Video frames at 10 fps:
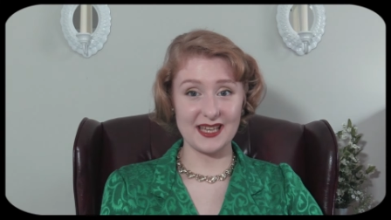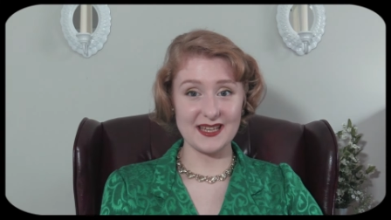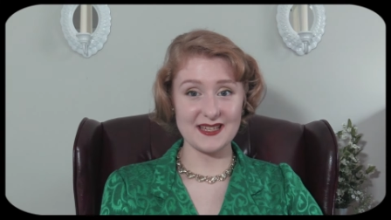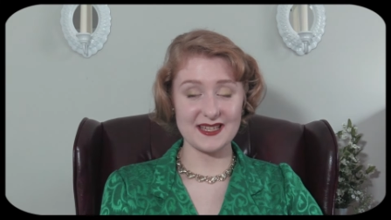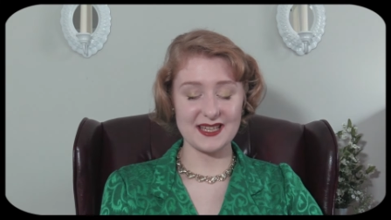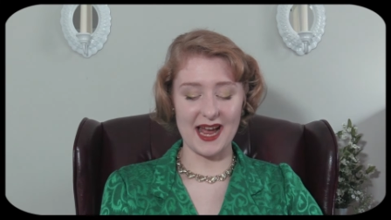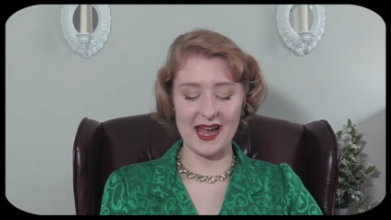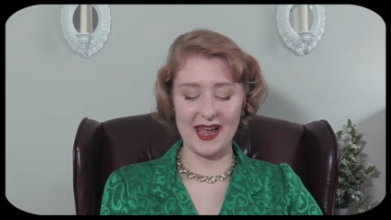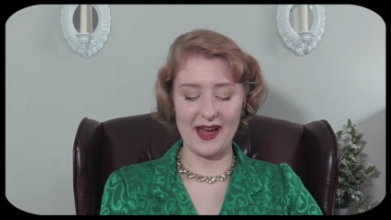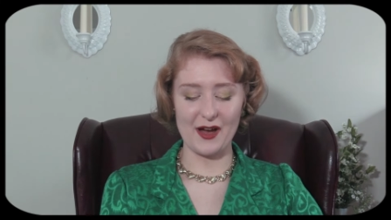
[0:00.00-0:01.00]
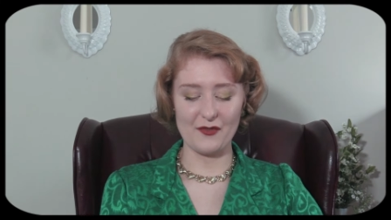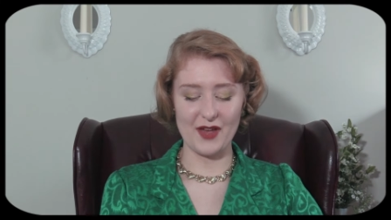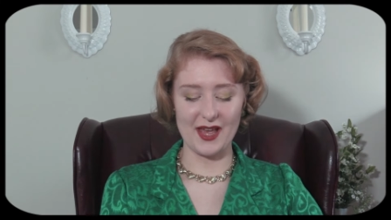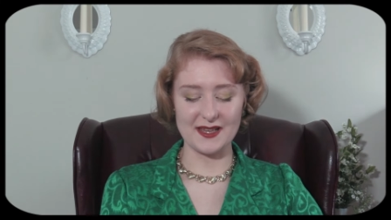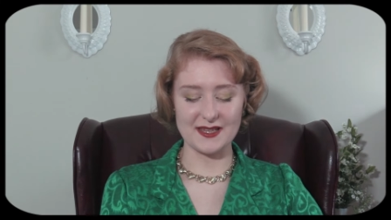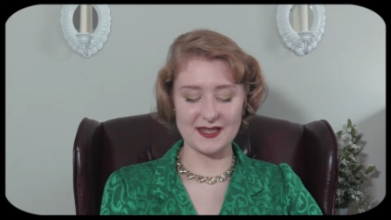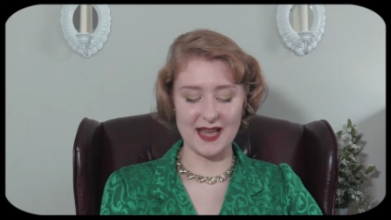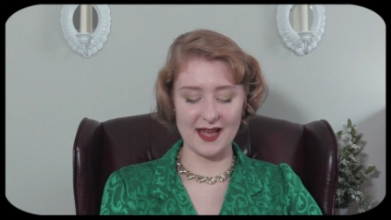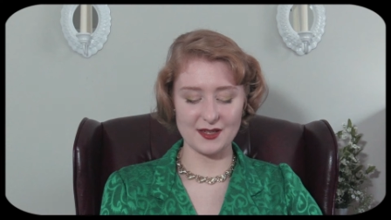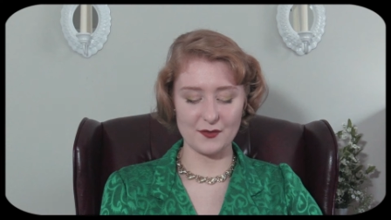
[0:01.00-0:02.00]
least, I have a
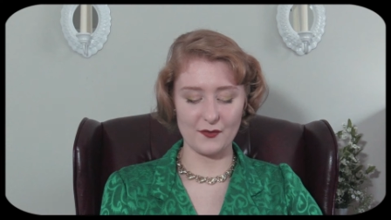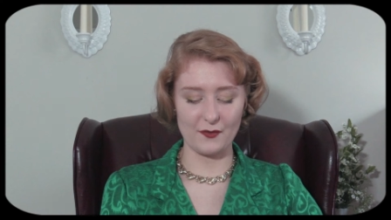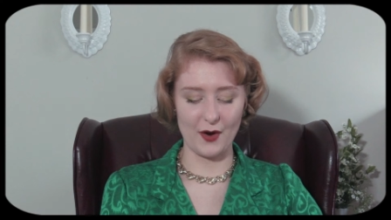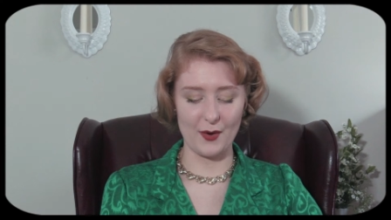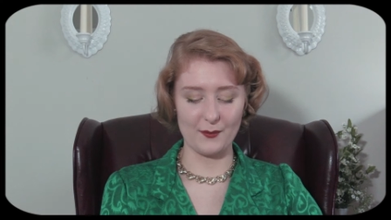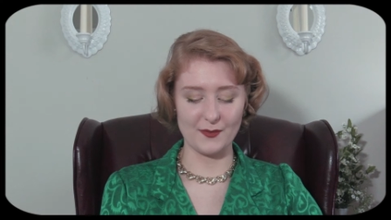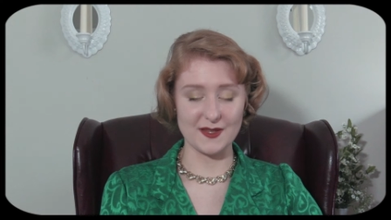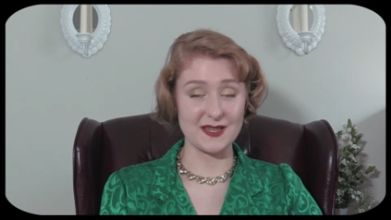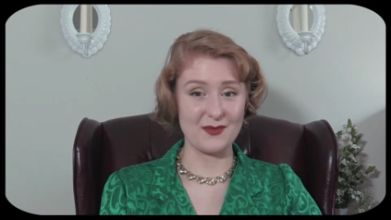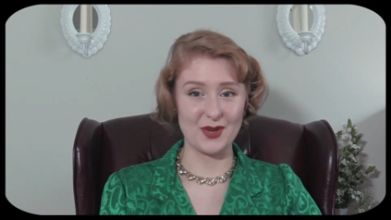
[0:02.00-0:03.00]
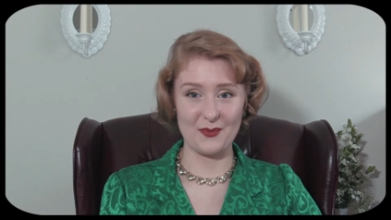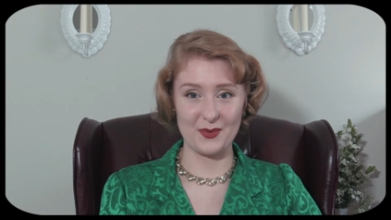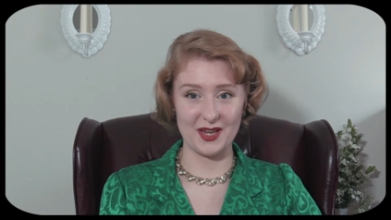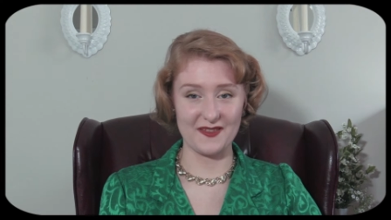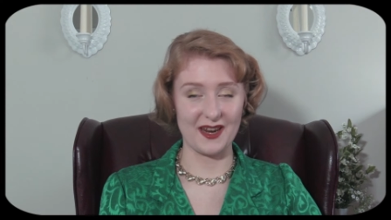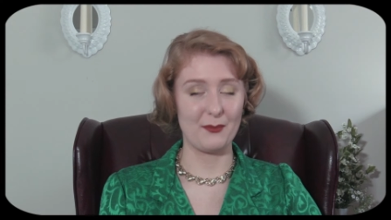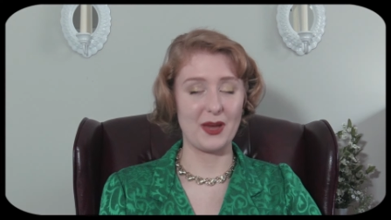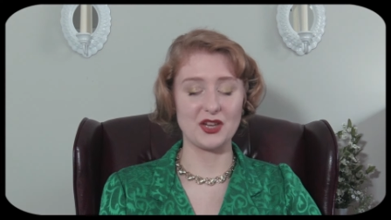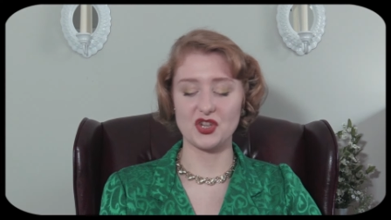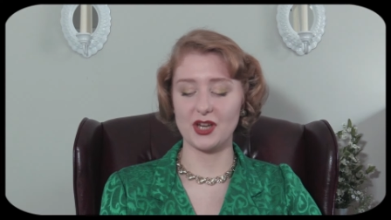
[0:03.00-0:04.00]
set from the same company that I
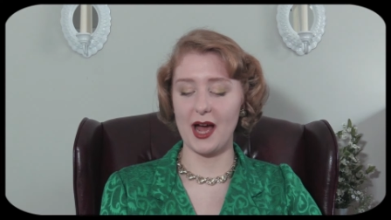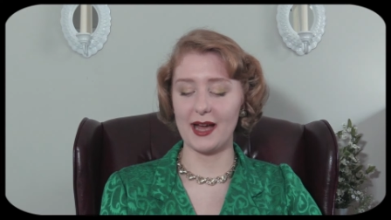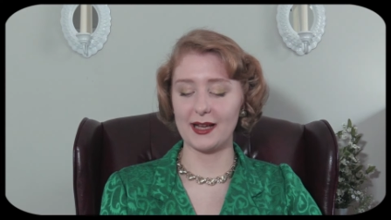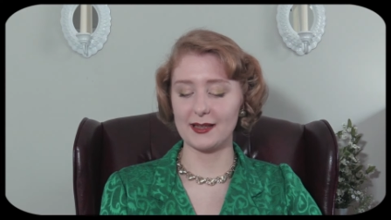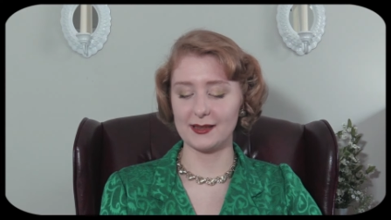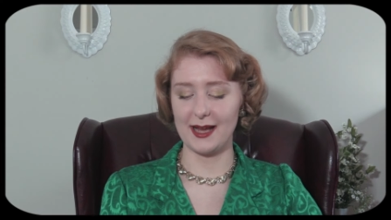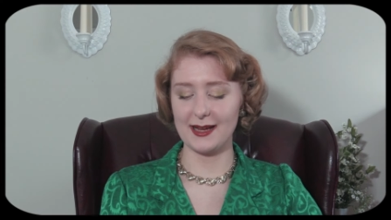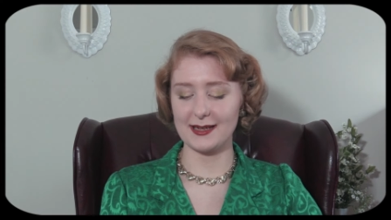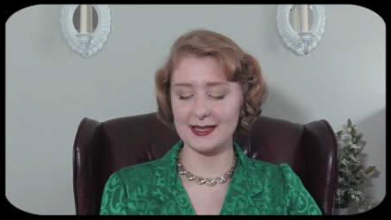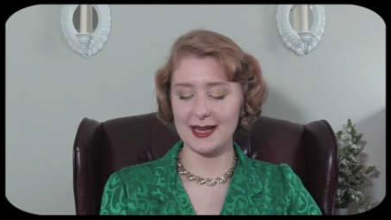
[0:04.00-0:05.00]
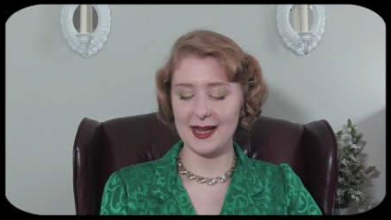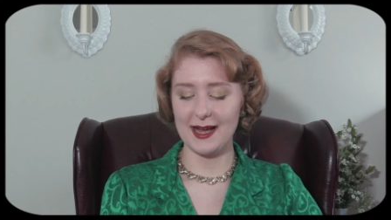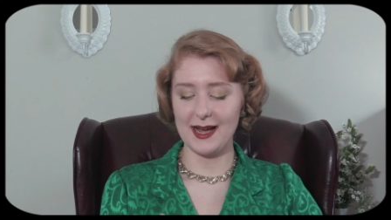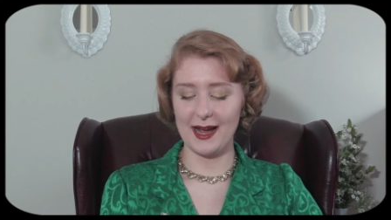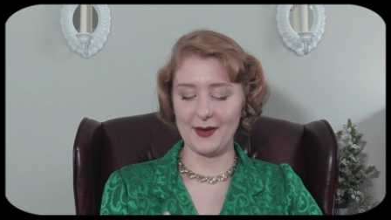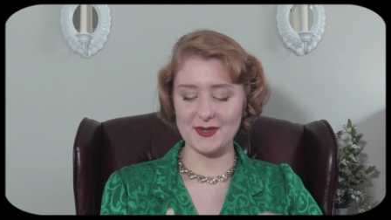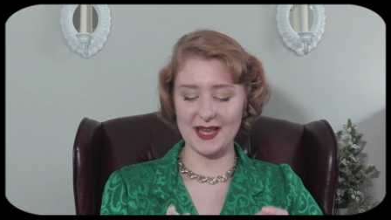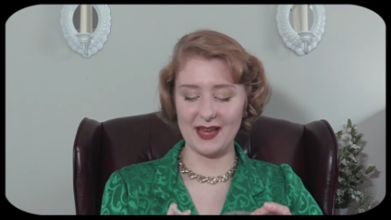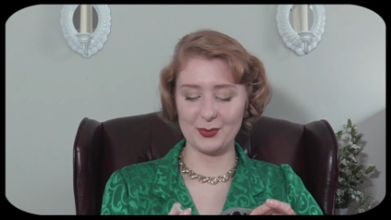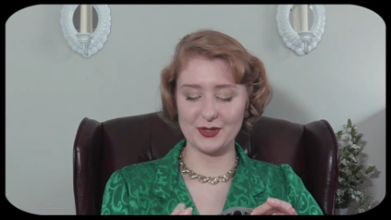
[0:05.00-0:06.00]
mentioned I collect. I was
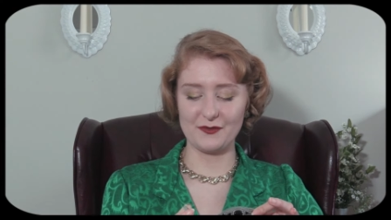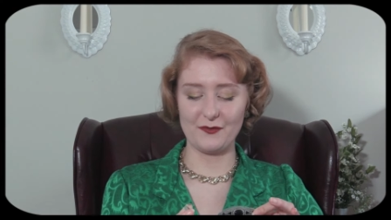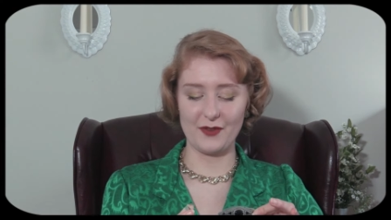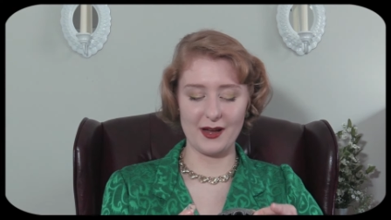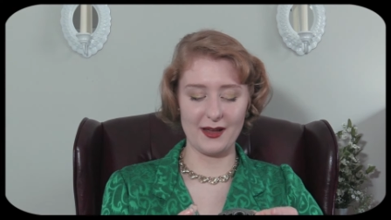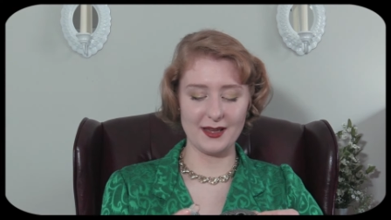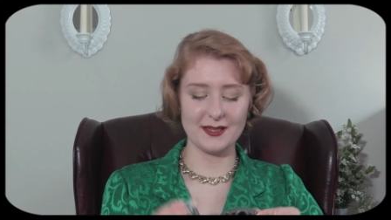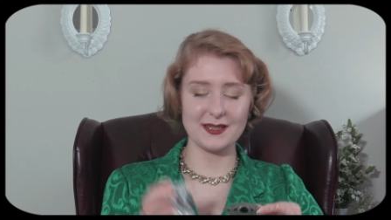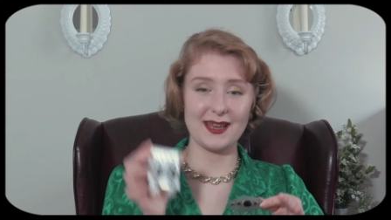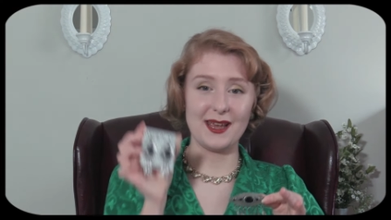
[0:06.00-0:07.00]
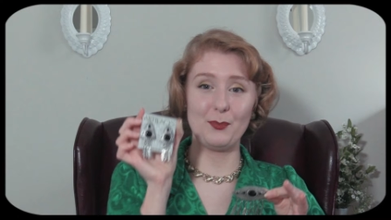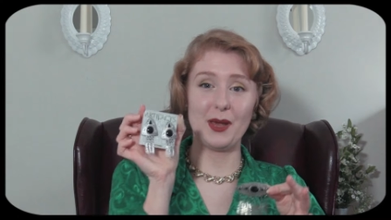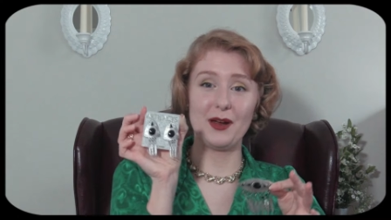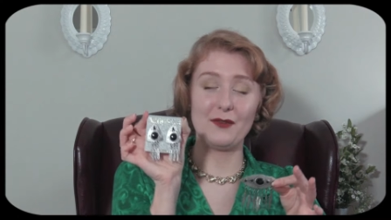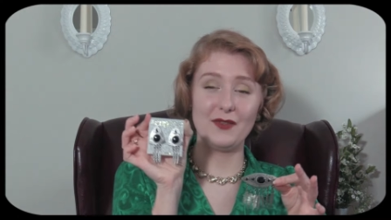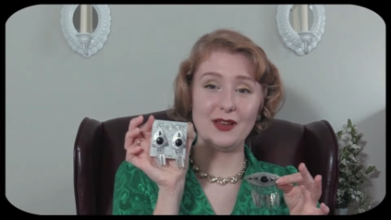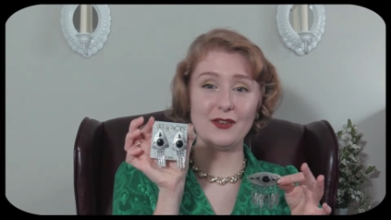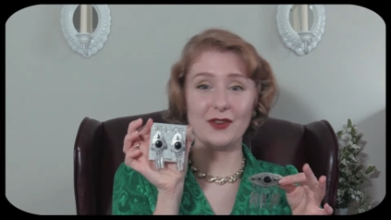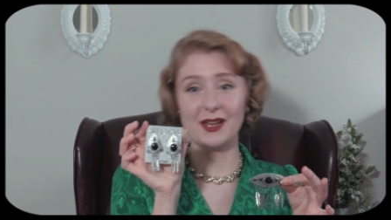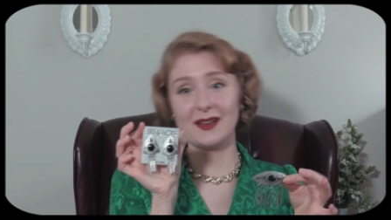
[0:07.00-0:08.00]
able to find a pair of
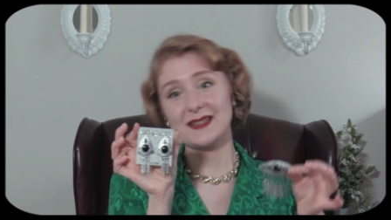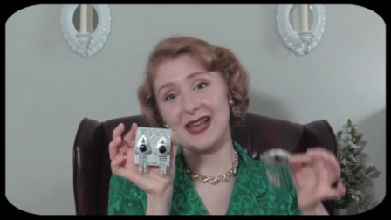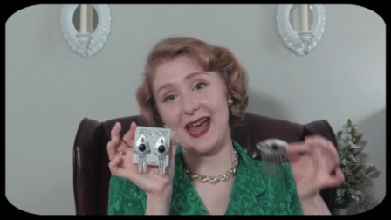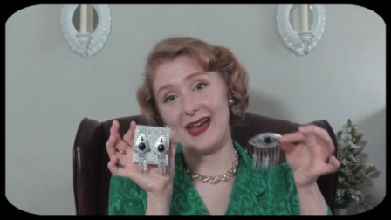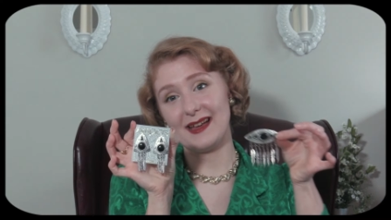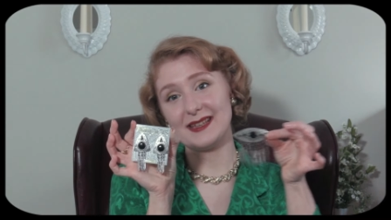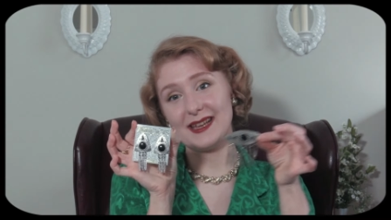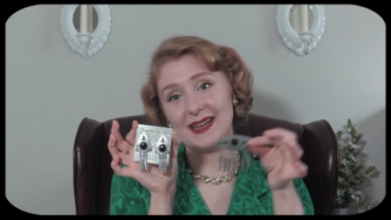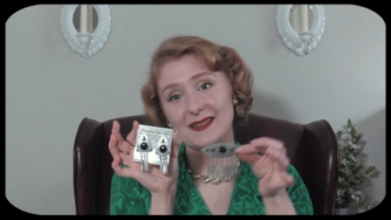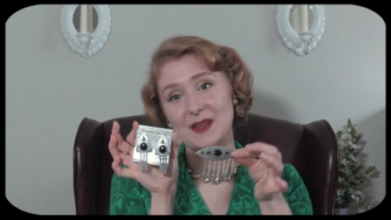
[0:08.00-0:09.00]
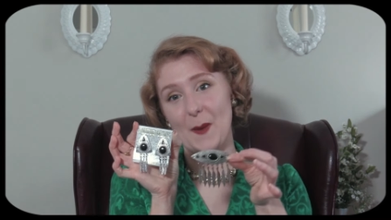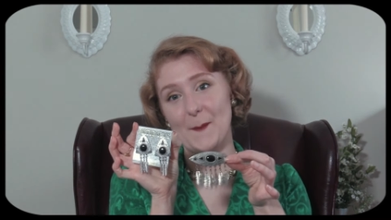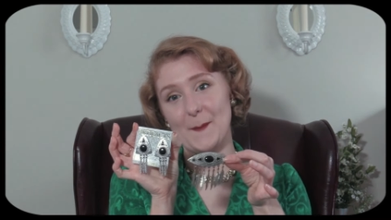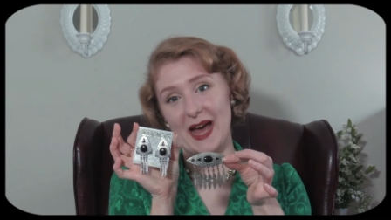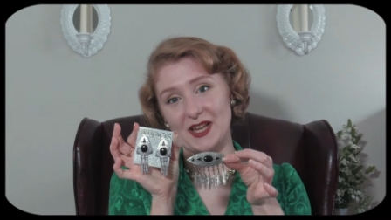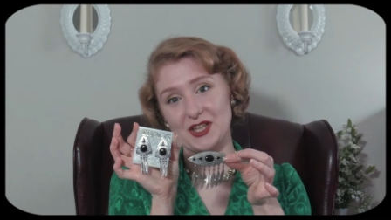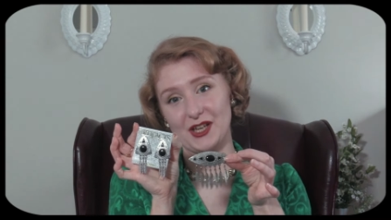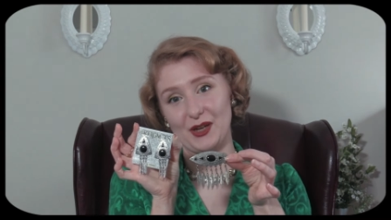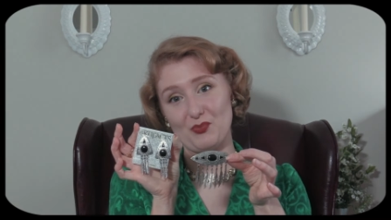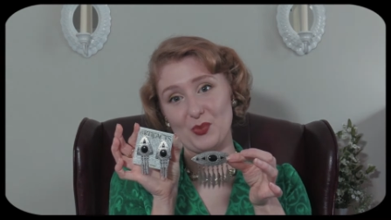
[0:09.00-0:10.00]
earrings and its
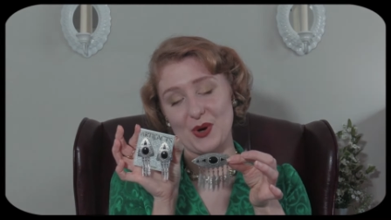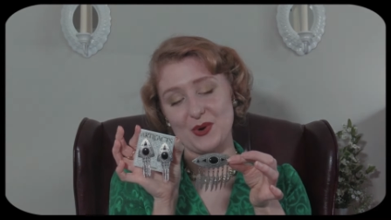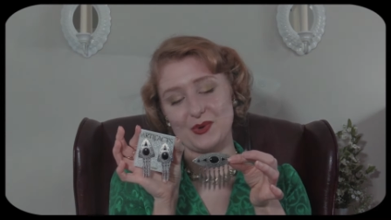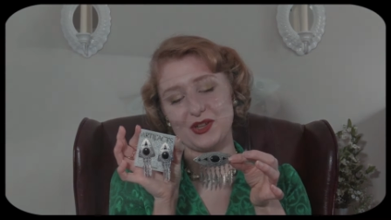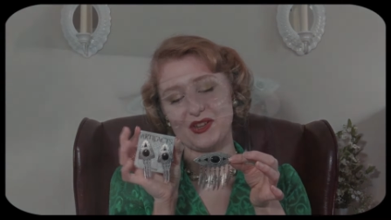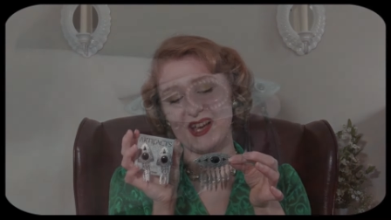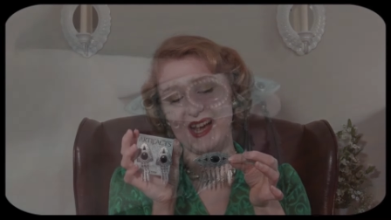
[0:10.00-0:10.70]
matching brooch.